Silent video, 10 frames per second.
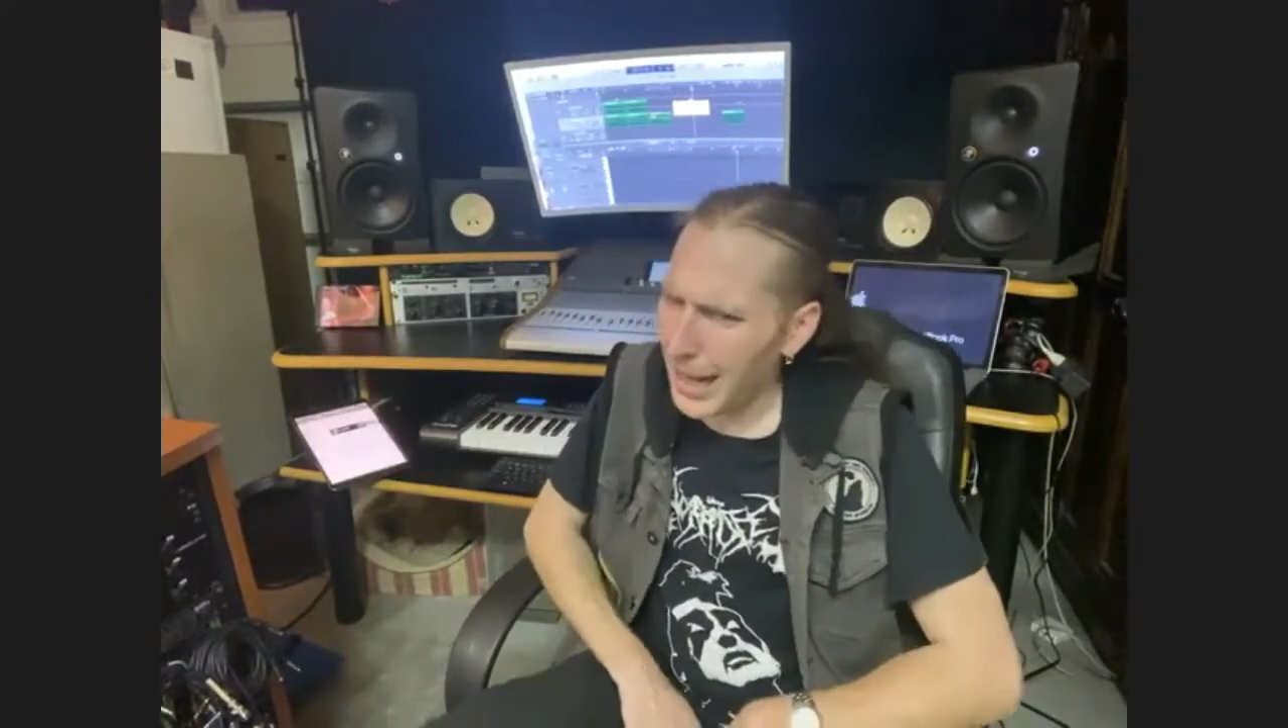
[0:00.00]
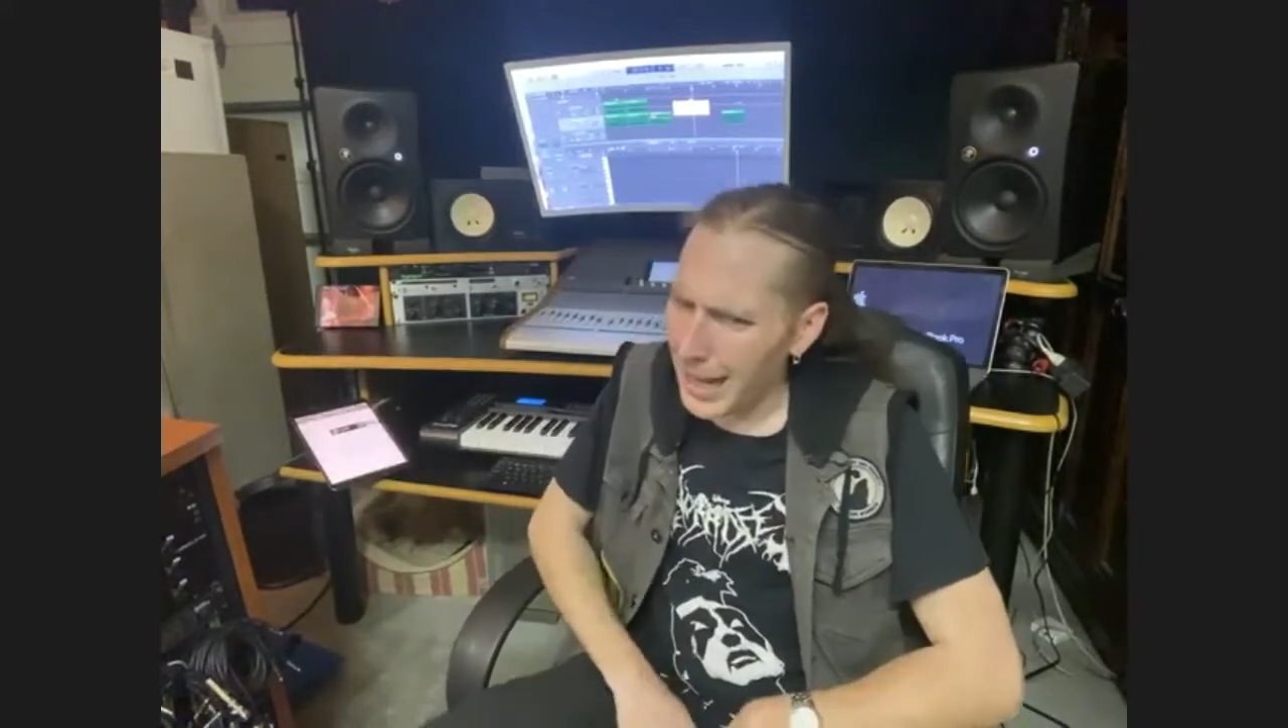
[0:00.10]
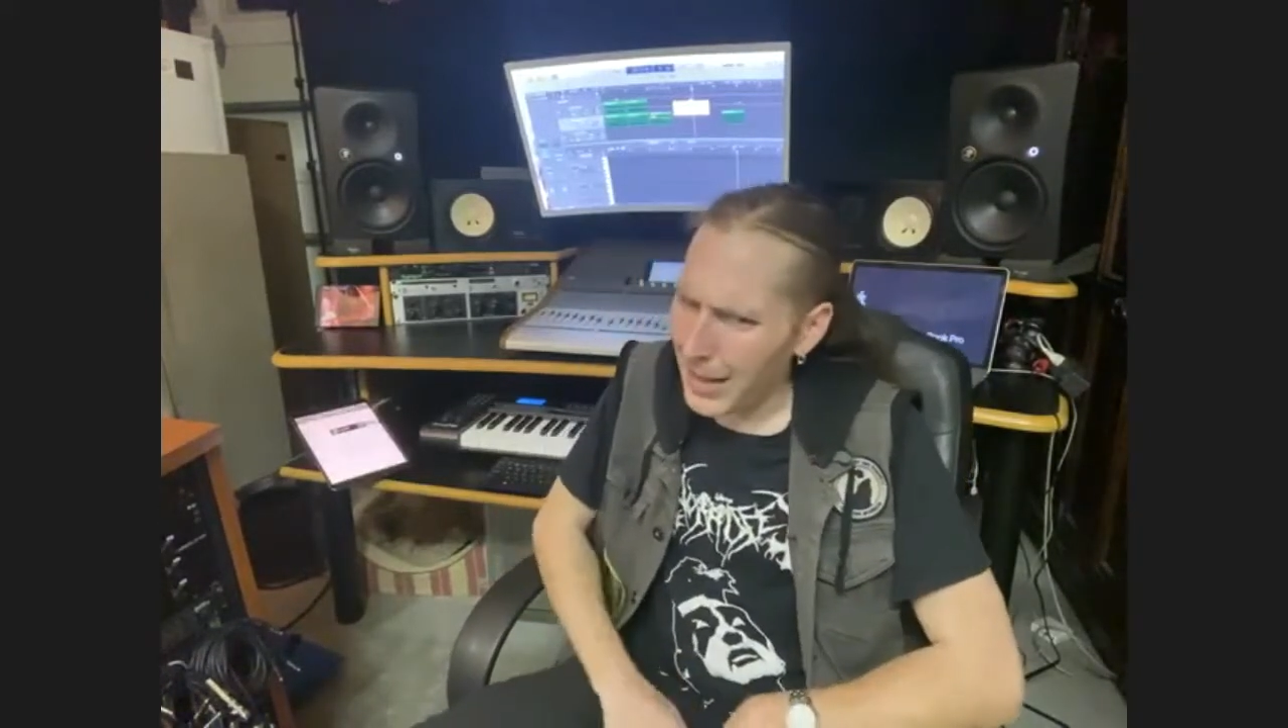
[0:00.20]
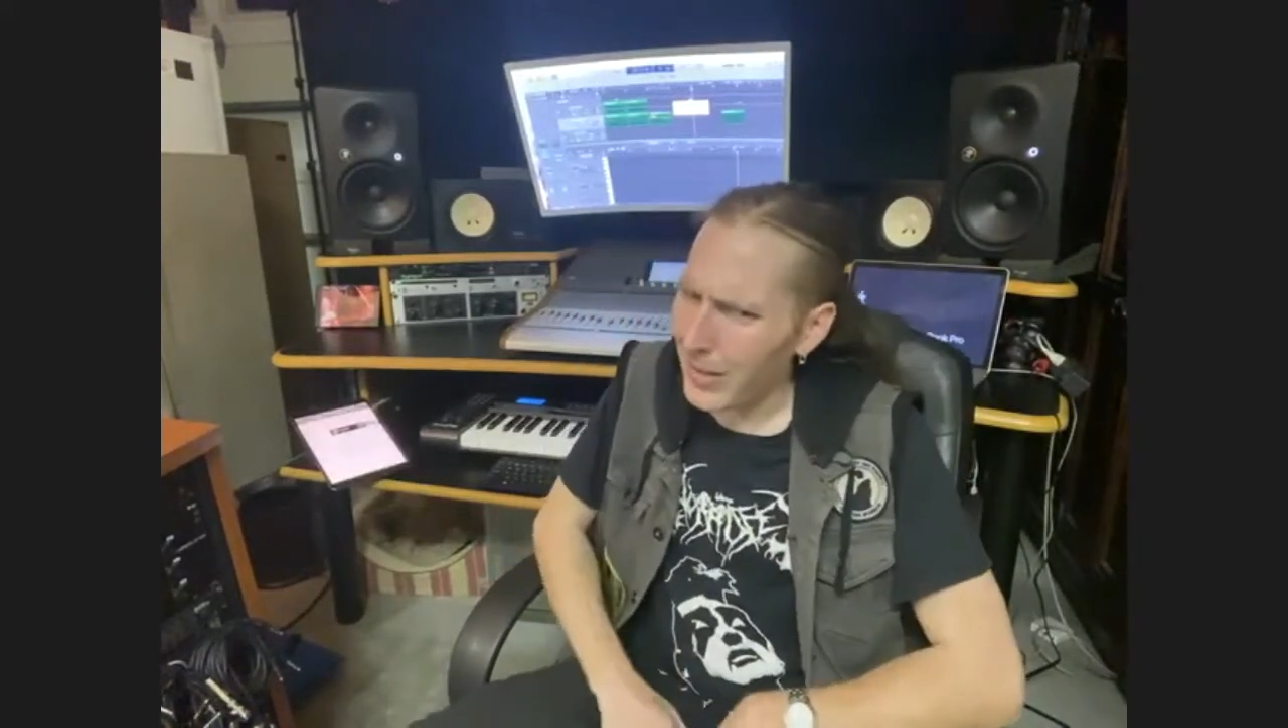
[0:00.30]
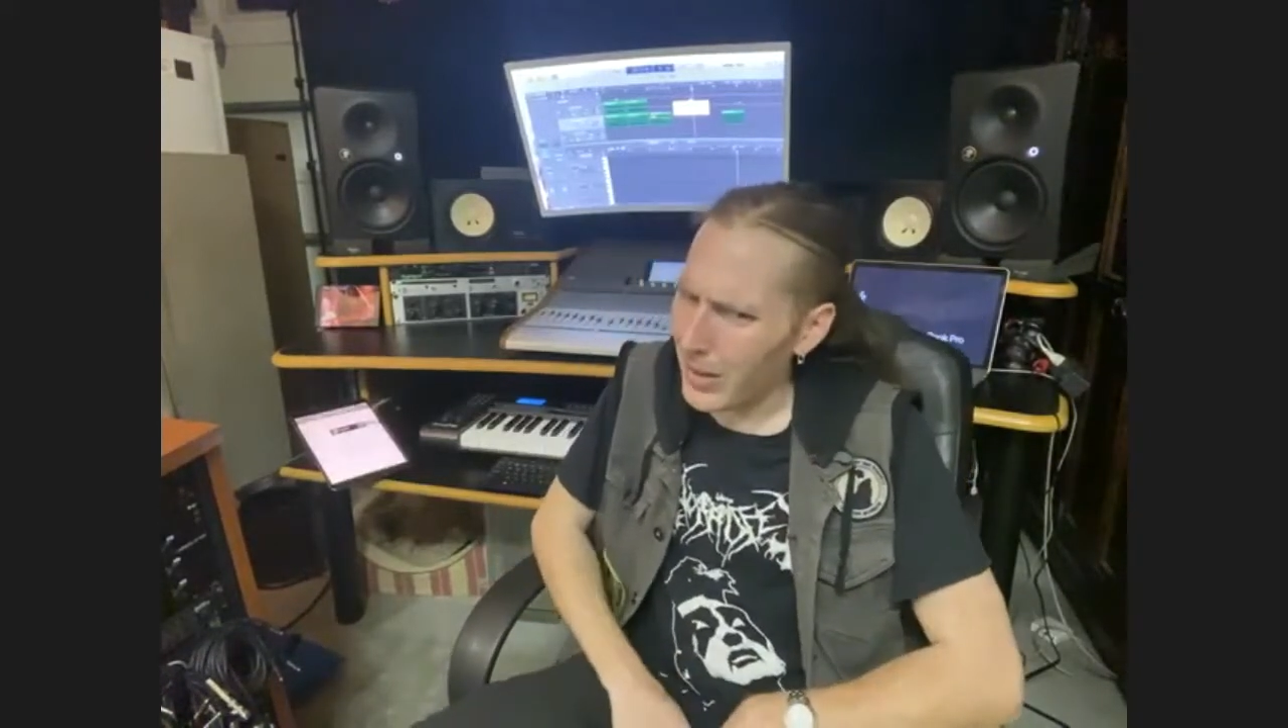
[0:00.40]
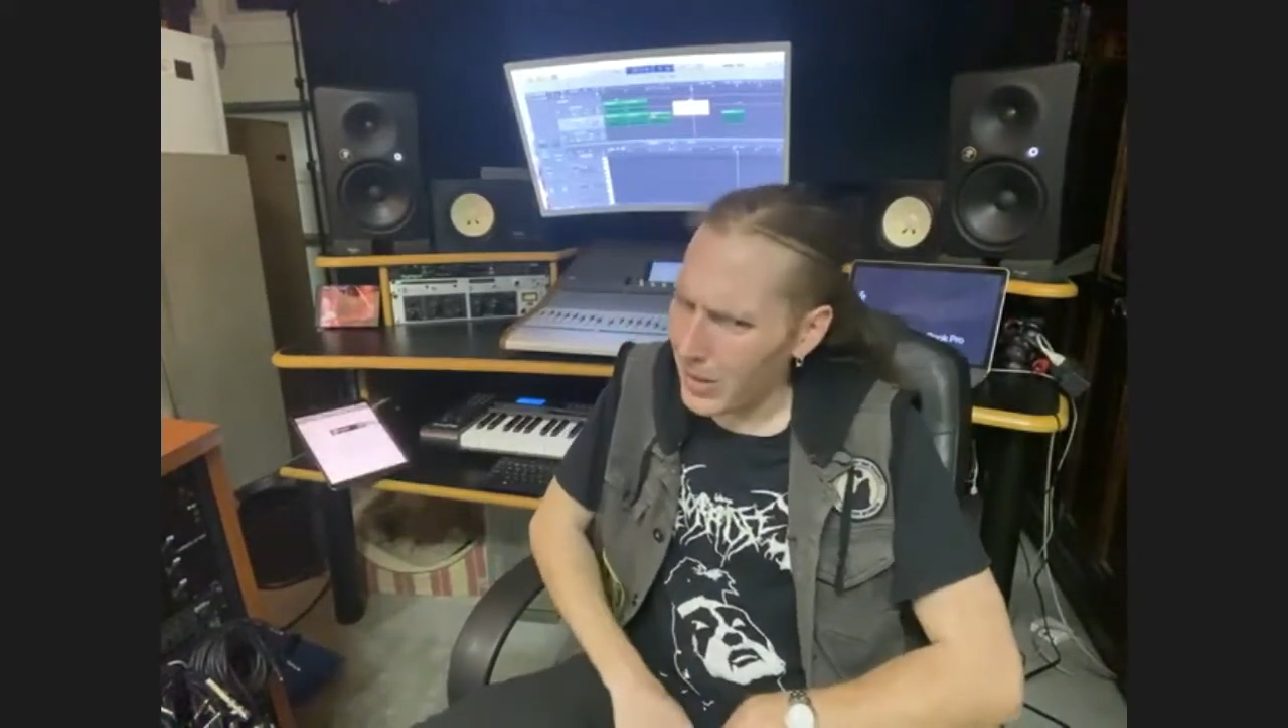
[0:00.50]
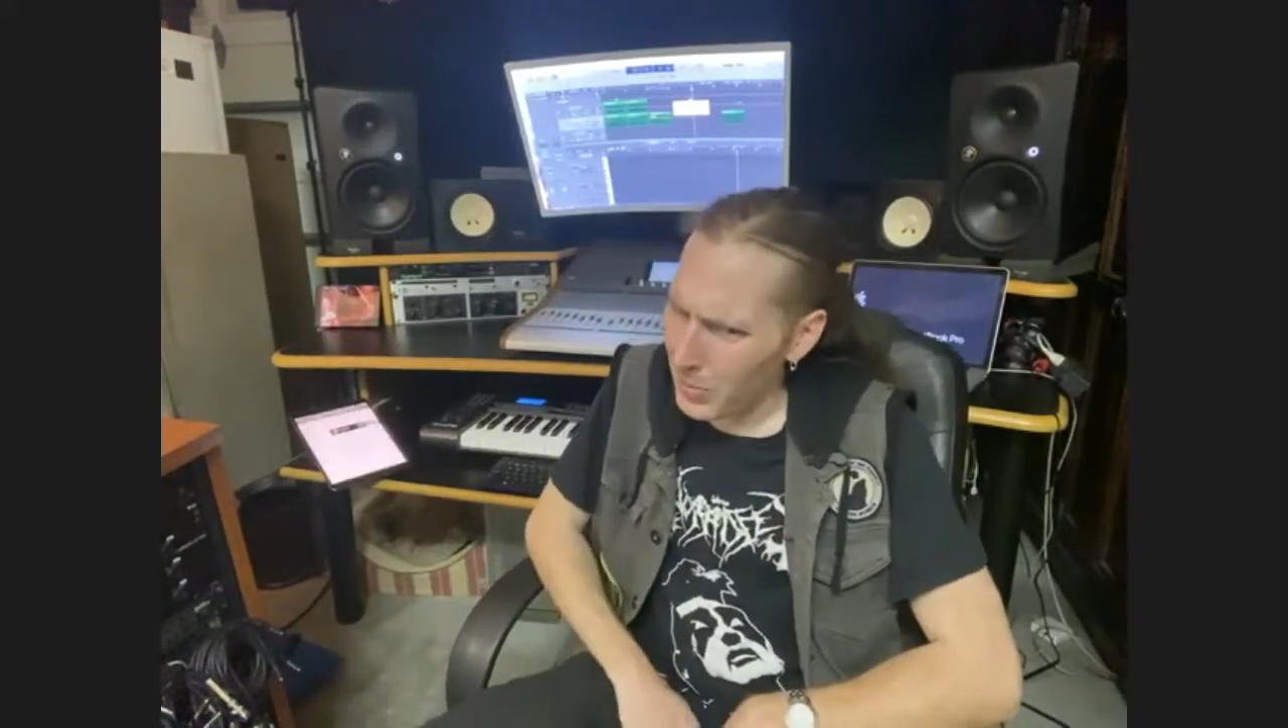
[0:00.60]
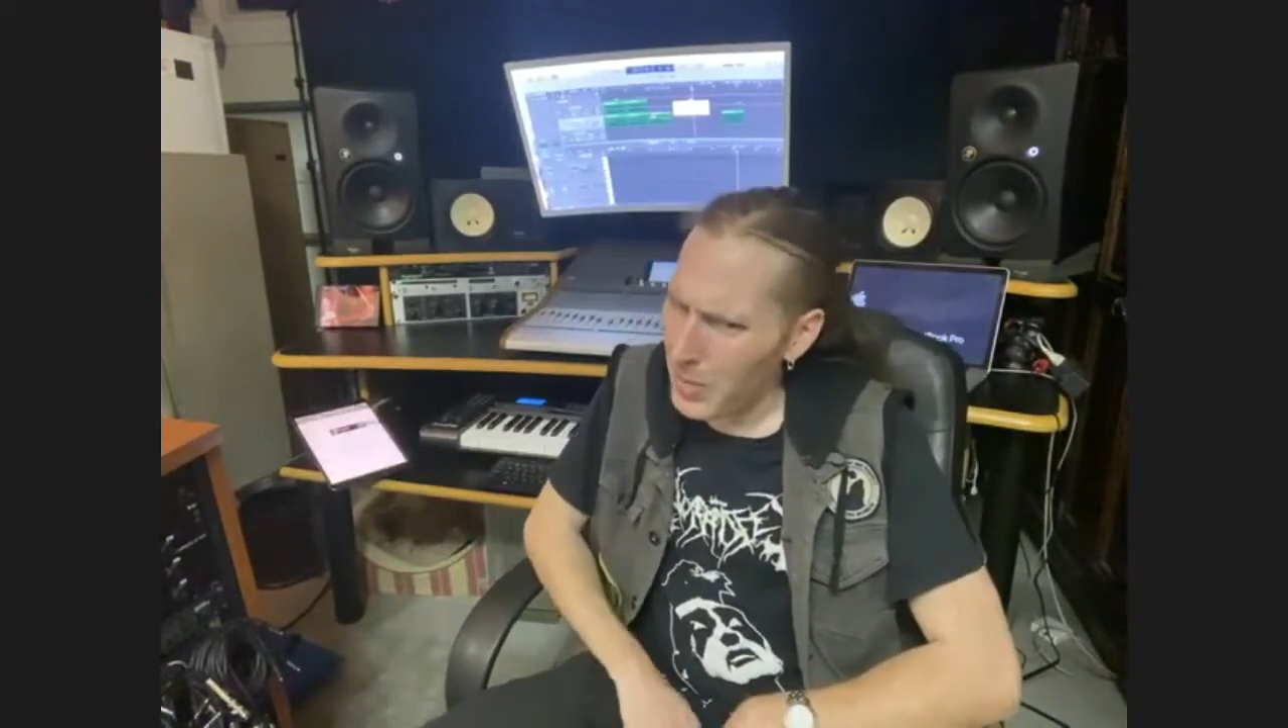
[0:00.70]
I don't know,